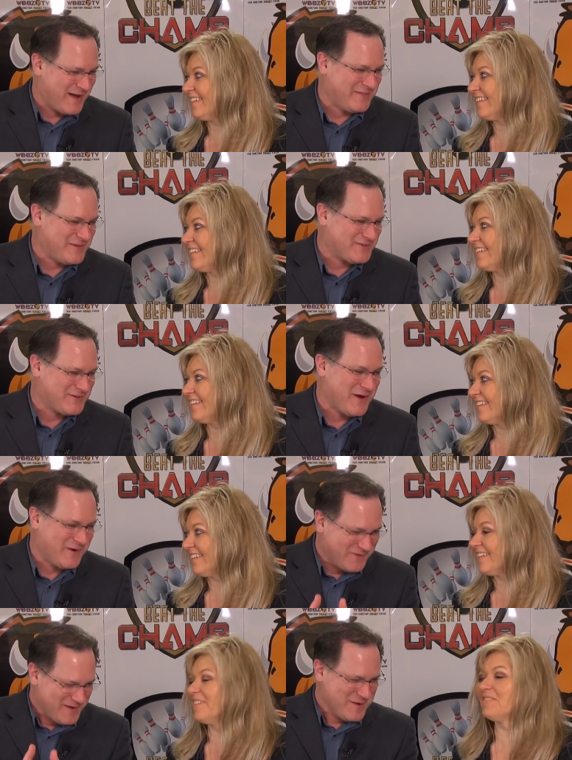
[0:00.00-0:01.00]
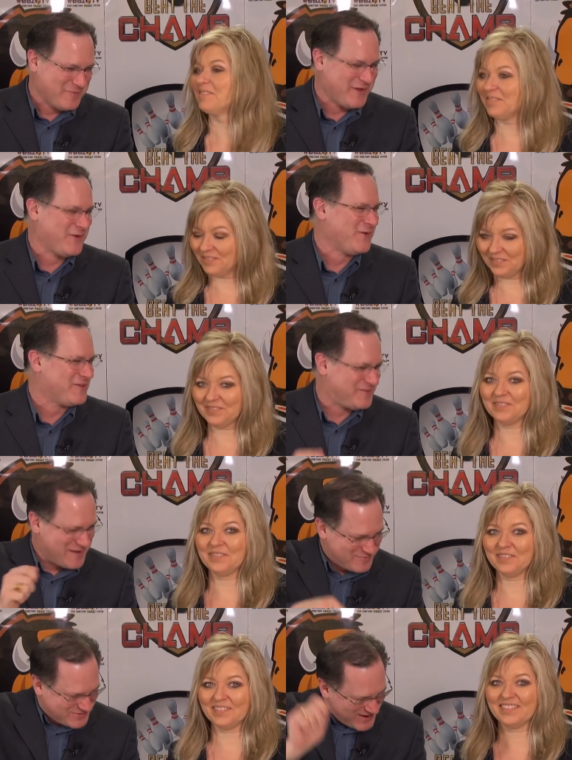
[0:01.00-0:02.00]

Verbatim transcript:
Speaker 1: but on this show. Pretty cool to see him